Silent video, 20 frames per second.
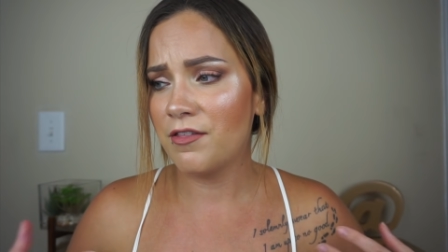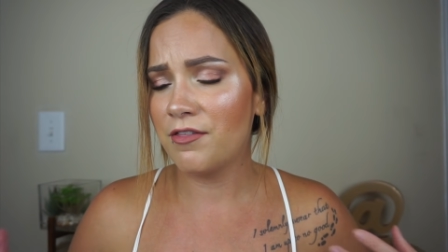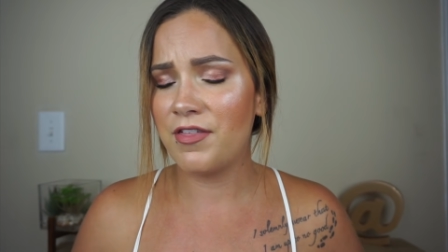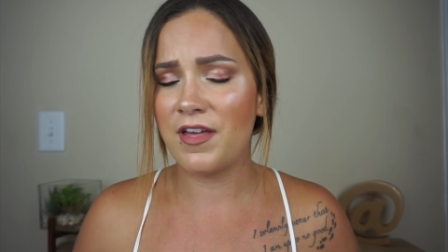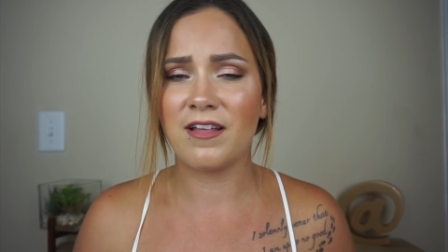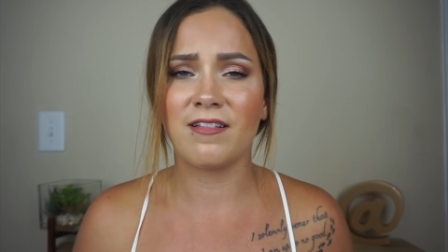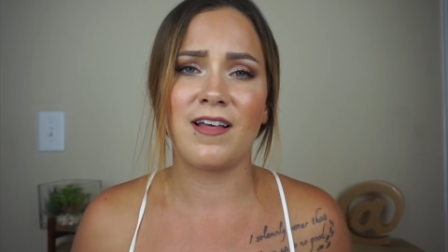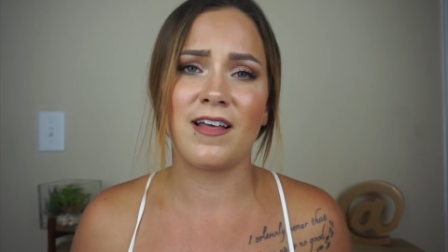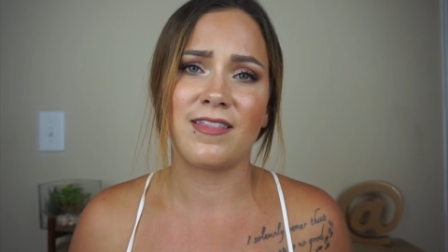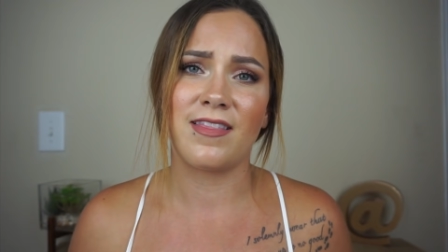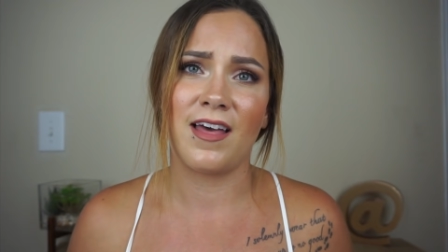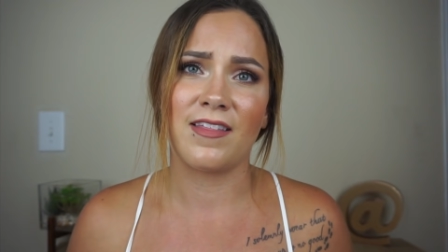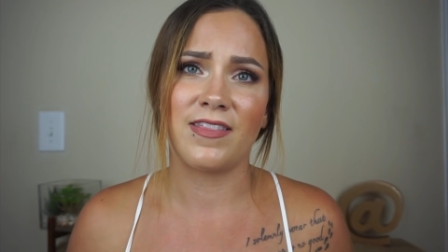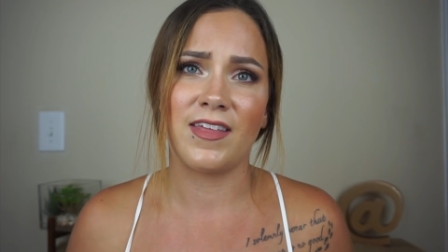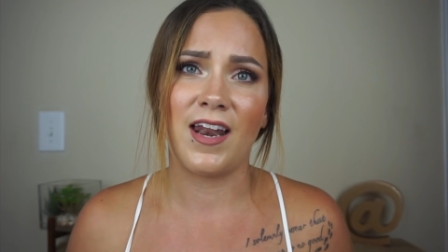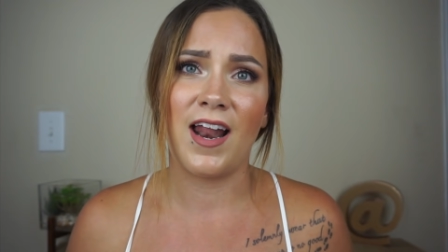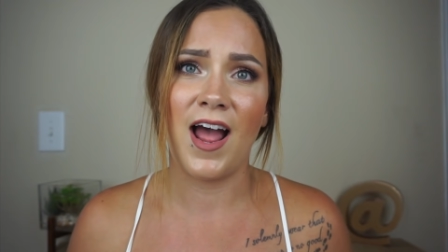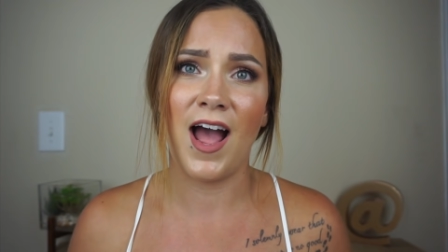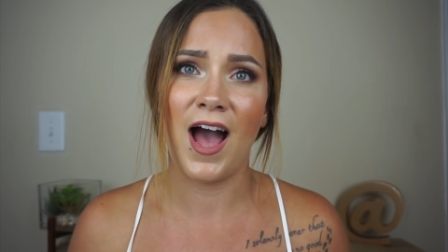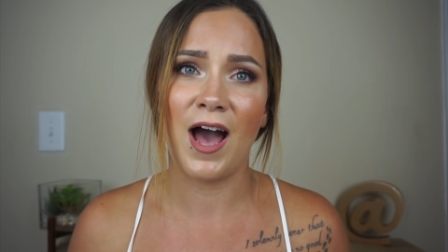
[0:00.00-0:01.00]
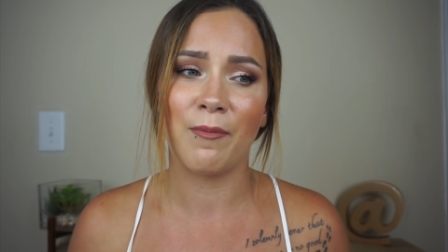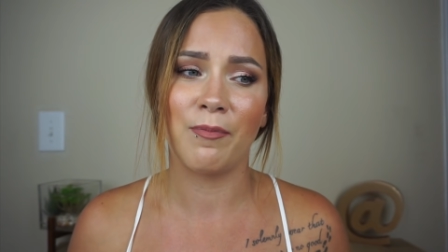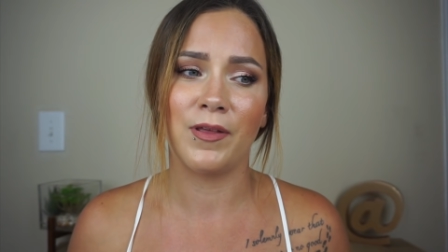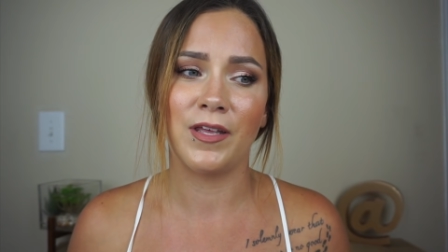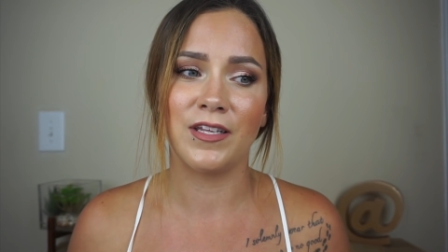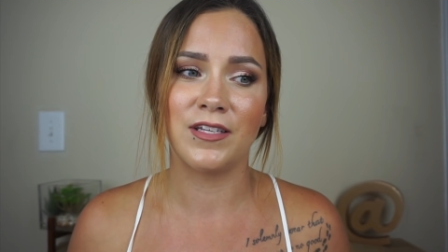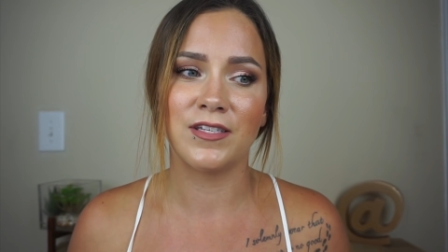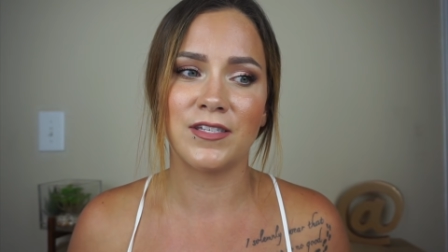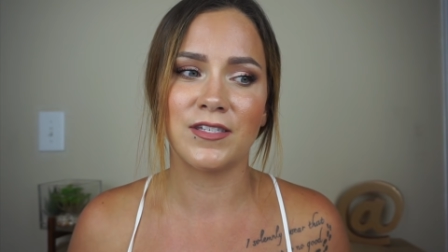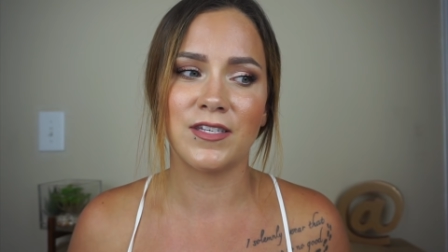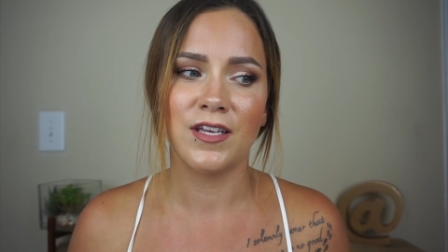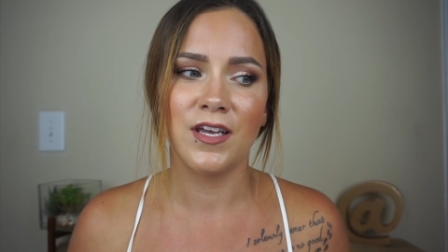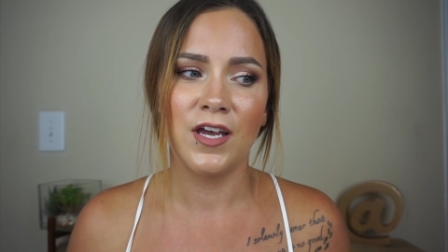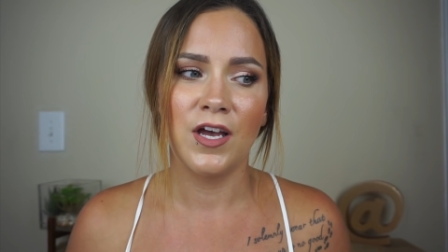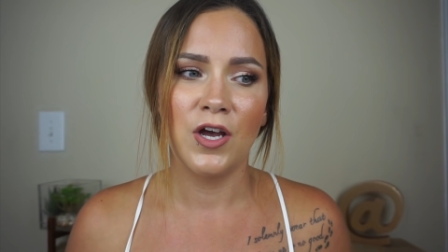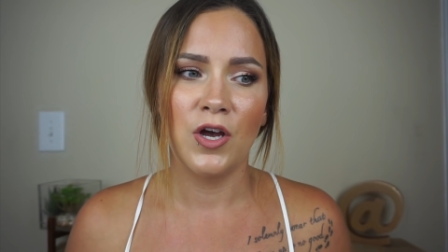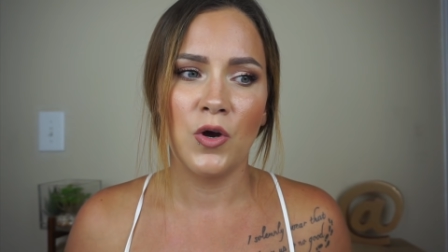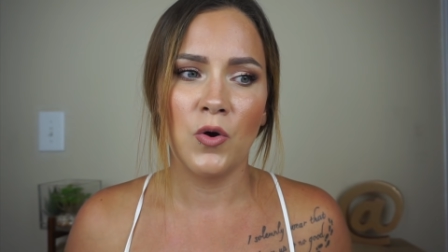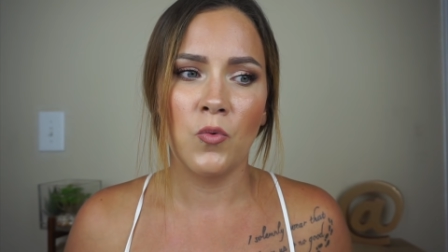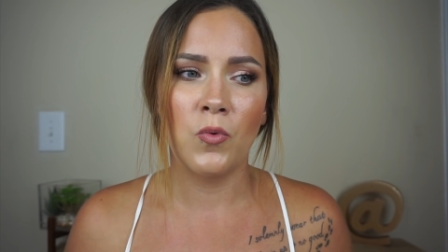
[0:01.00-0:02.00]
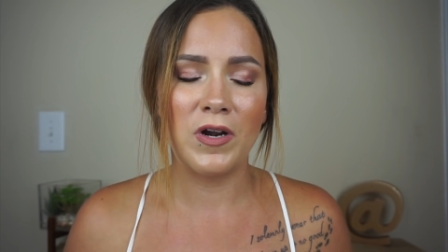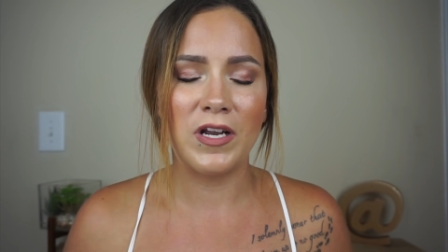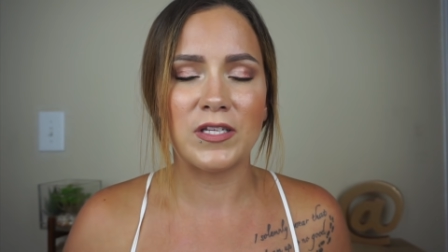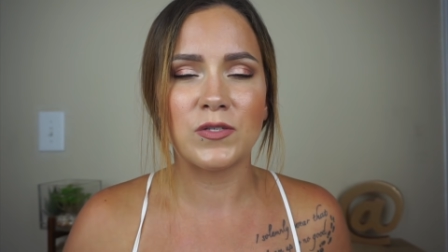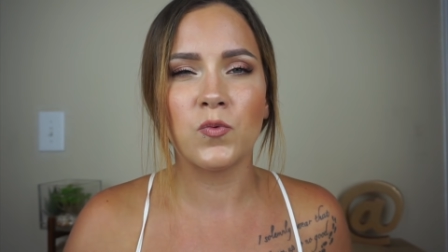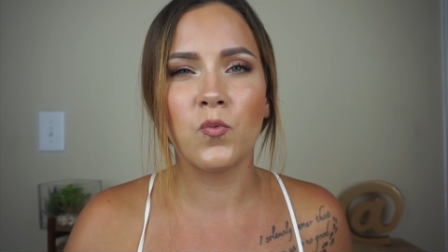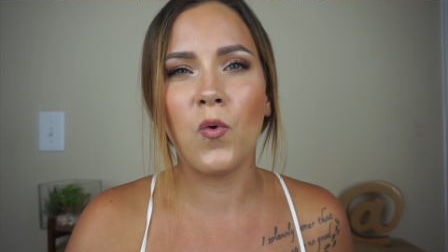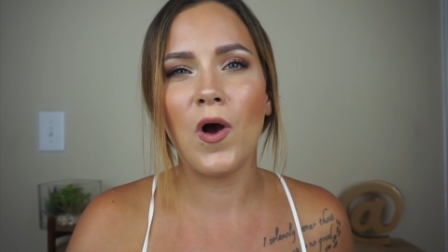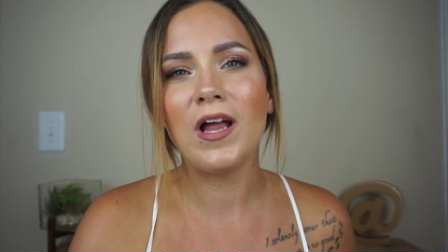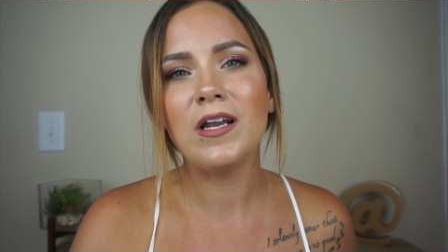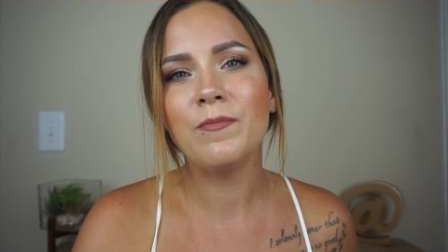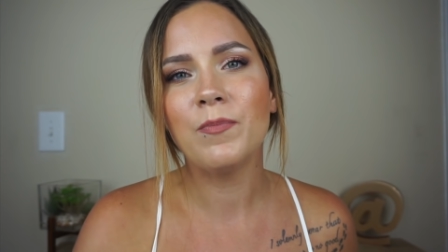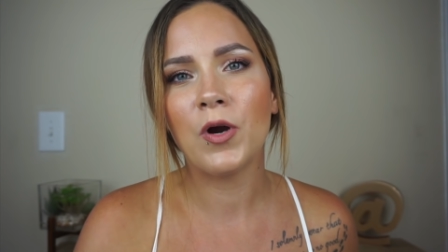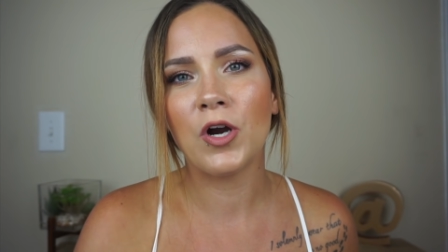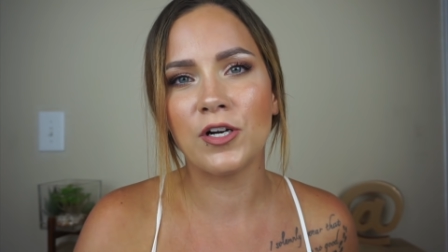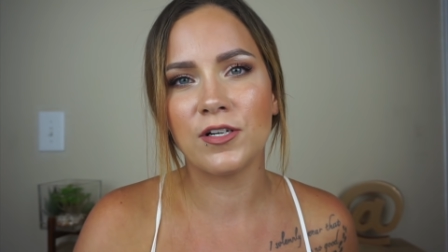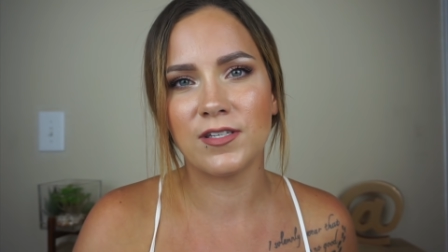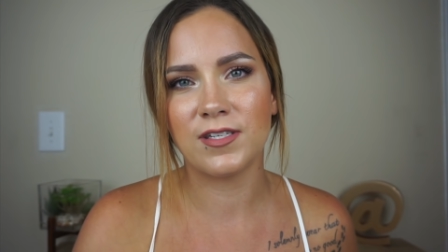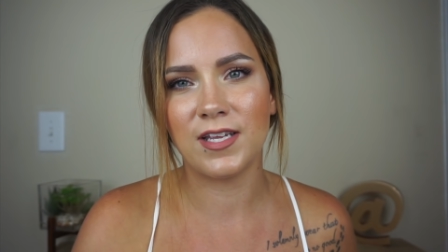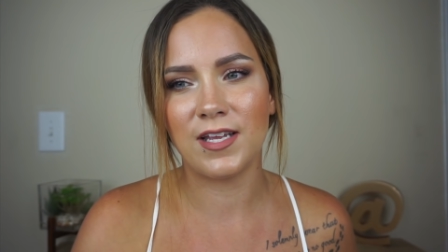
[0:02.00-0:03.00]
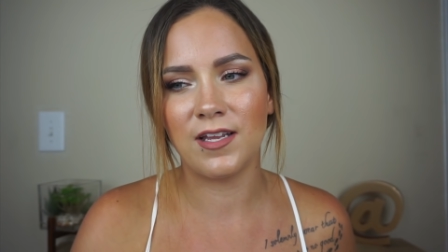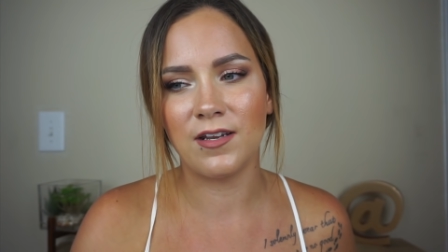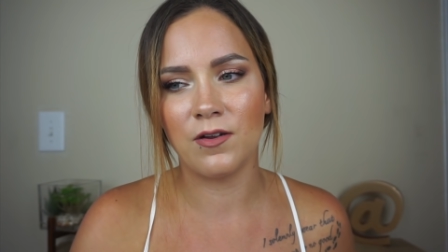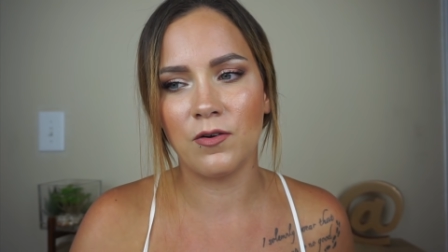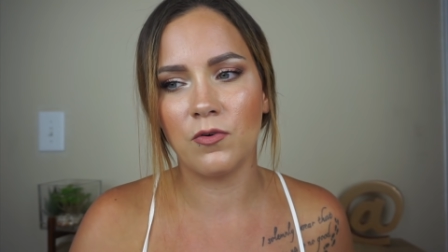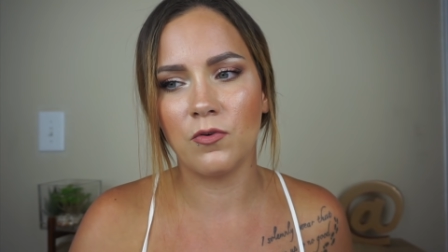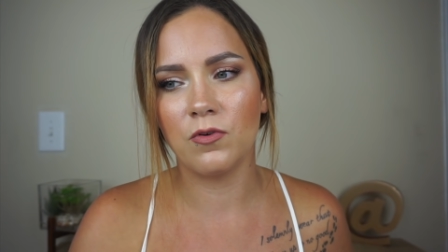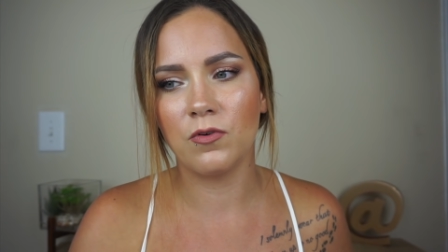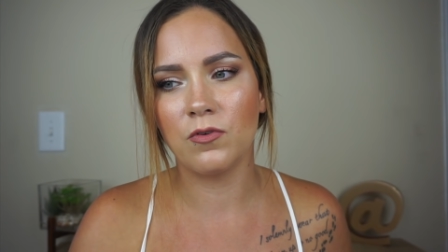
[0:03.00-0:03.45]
thing like that that happens, when it's one person